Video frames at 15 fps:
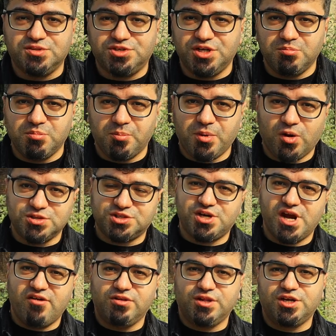dream about
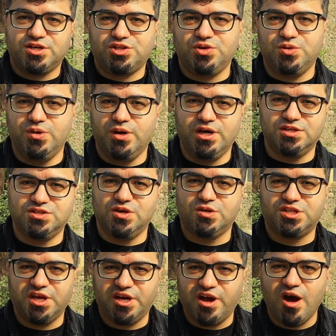traveling to
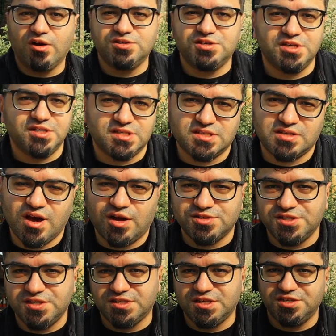exotic countries,
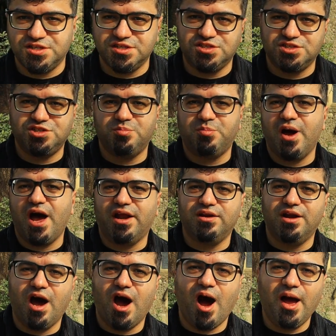countries such as
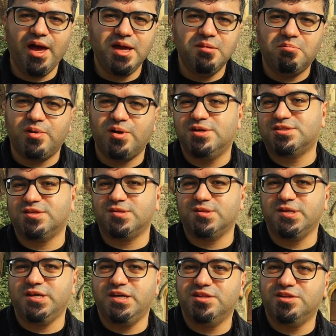Japan. I
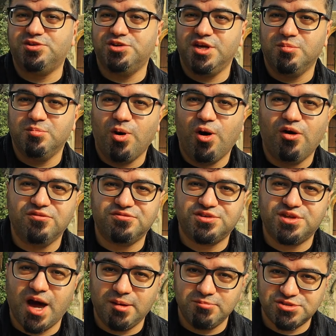personally dream of
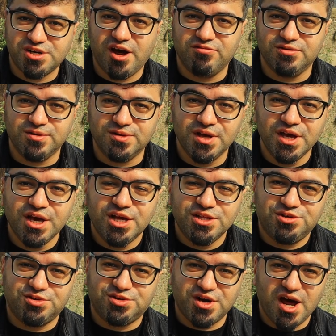time travel,
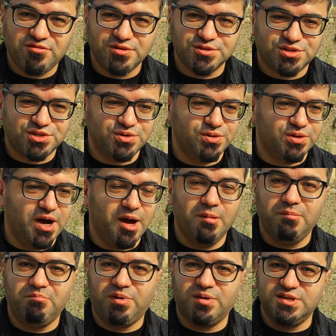to travel to
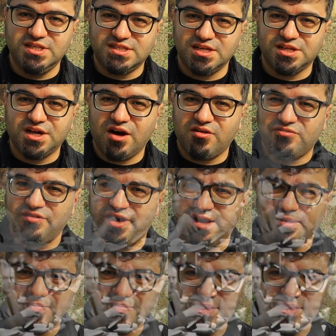a Parisian cafe